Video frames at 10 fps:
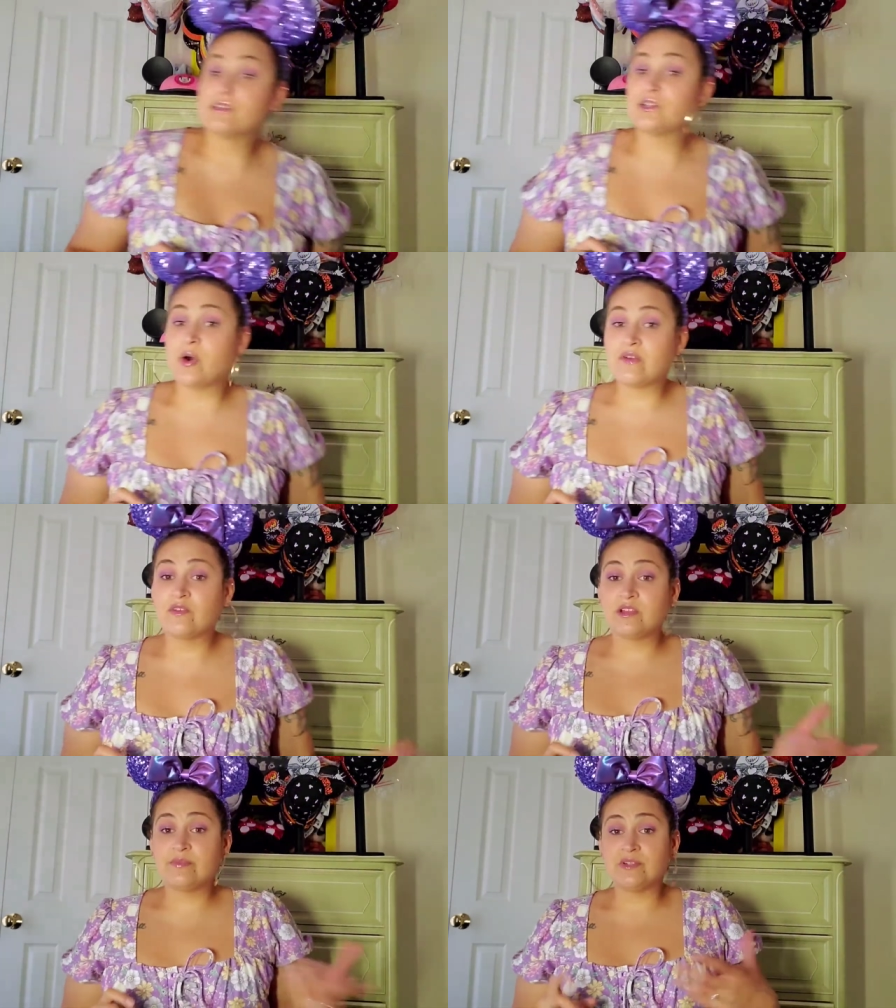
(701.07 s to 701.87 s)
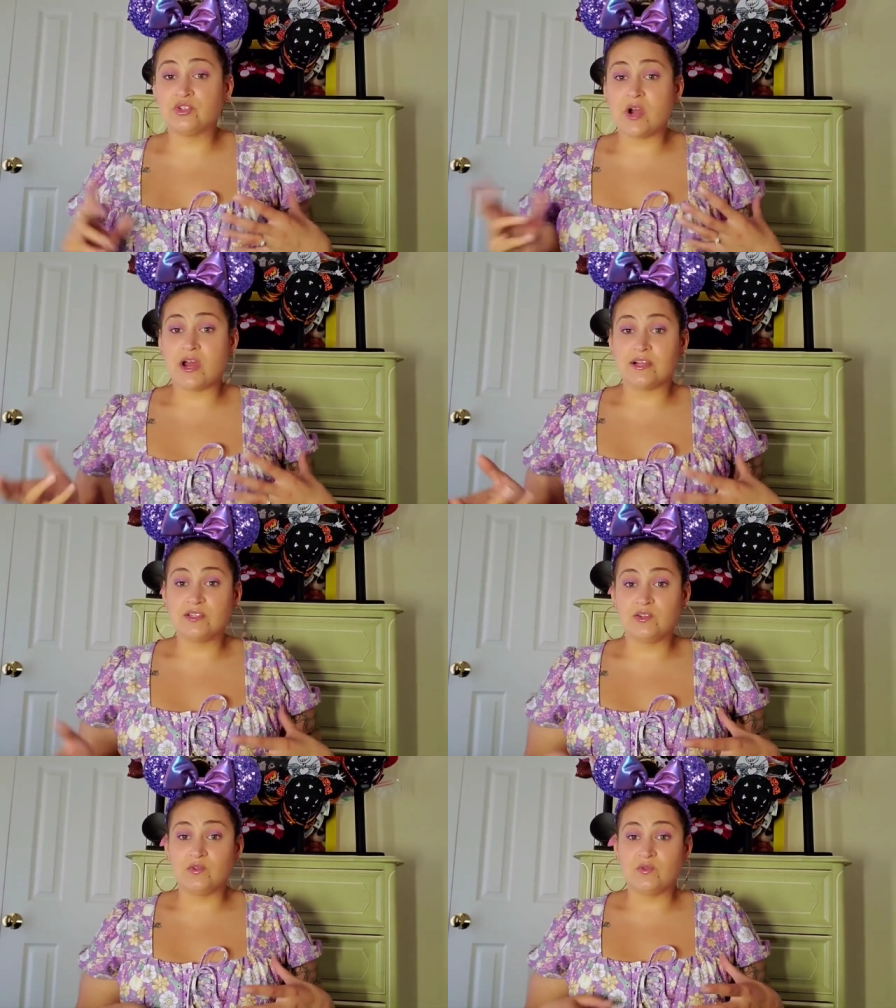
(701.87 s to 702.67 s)
So I've really been trying
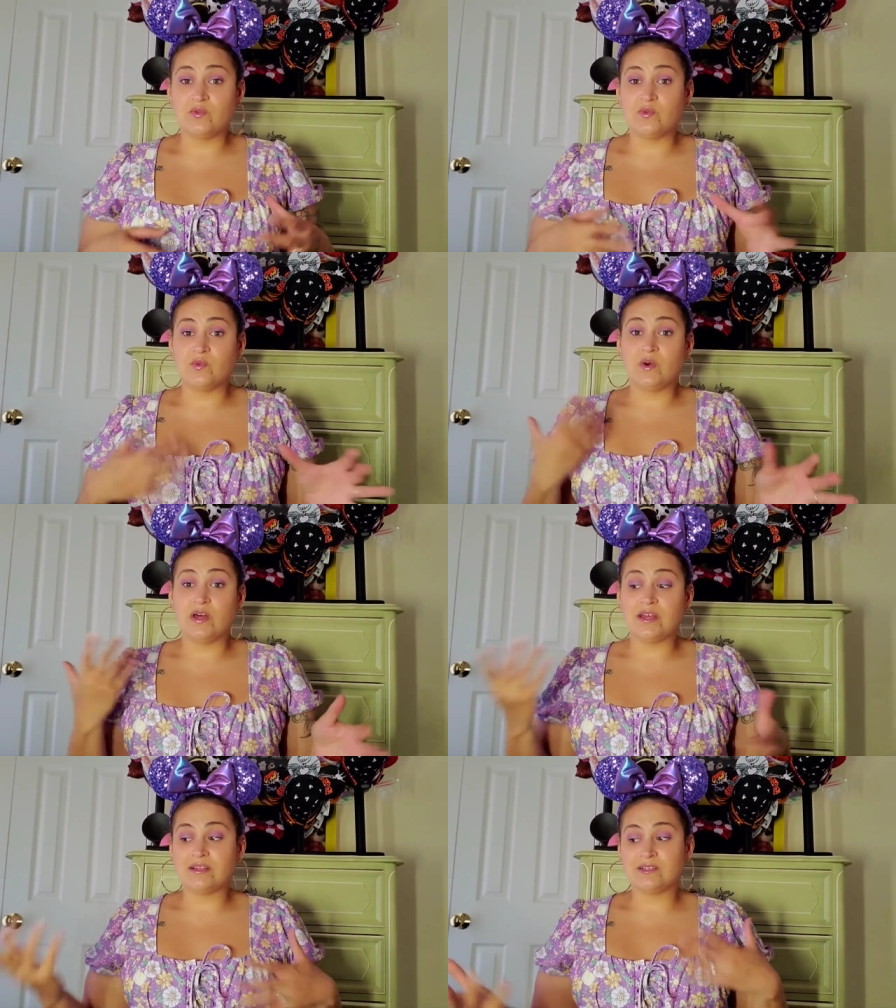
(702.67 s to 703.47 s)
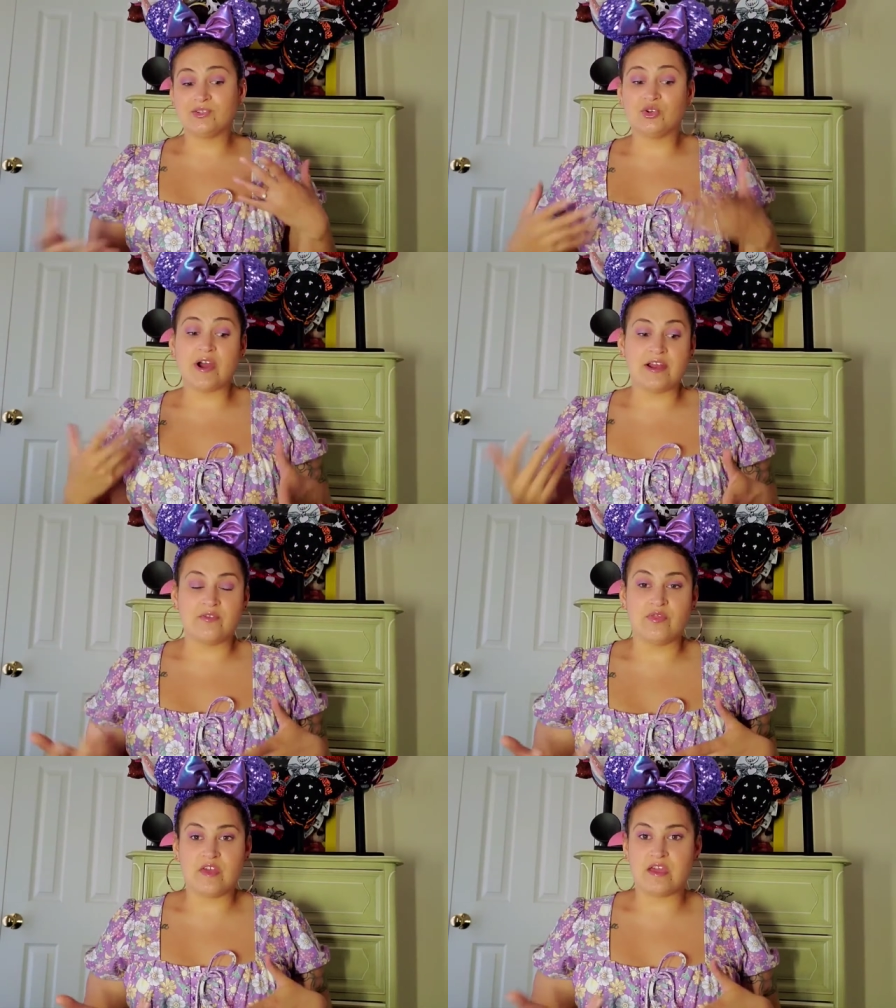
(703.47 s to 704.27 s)
to try
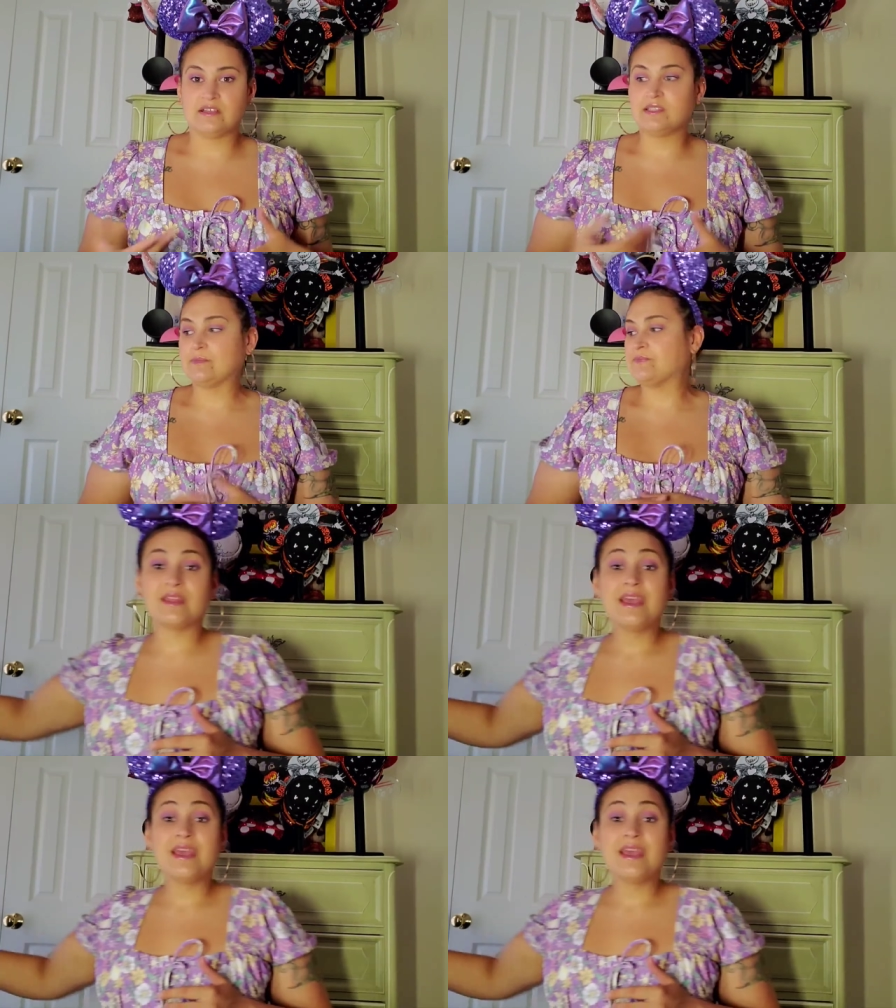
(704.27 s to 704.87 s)
new things.